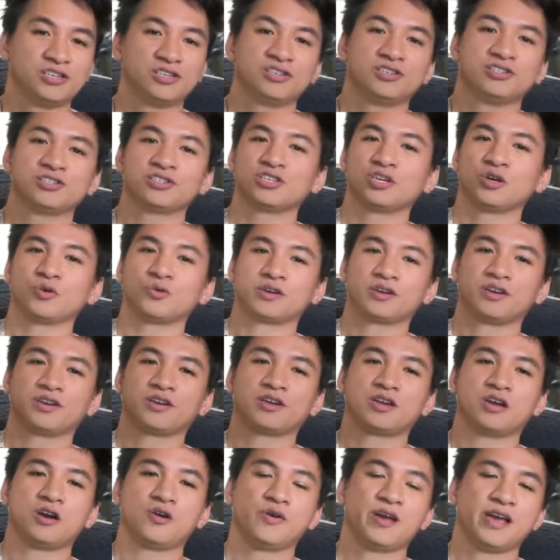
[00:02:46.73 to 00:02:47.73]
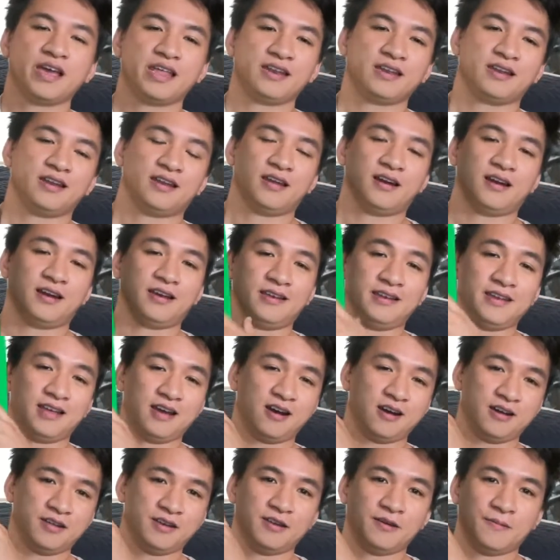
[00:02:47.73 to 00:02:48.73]
So we're gonna go ahead and
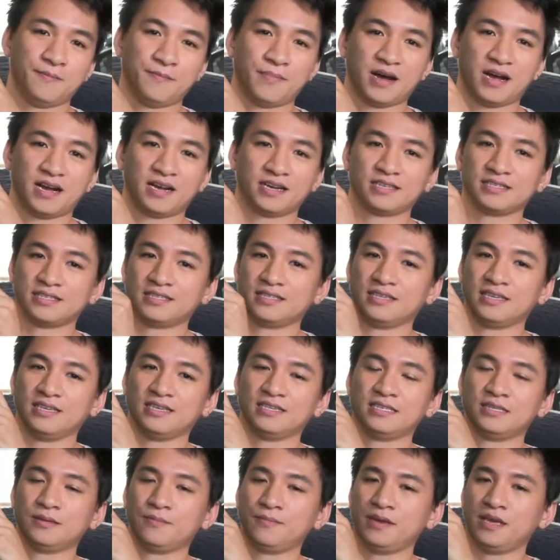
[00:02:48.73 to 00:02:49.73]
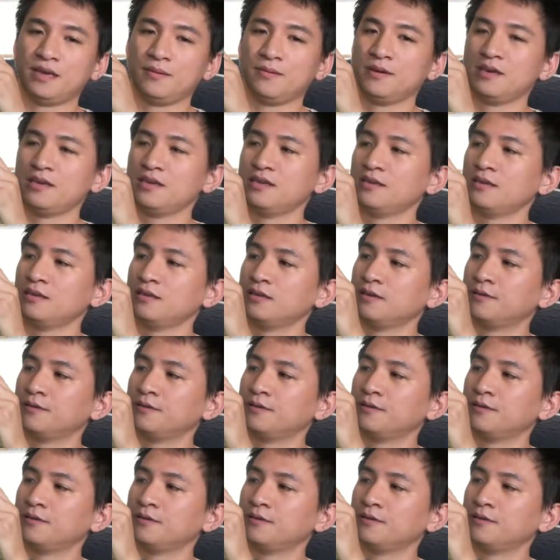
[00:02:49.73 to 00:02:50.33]
unbox this baby.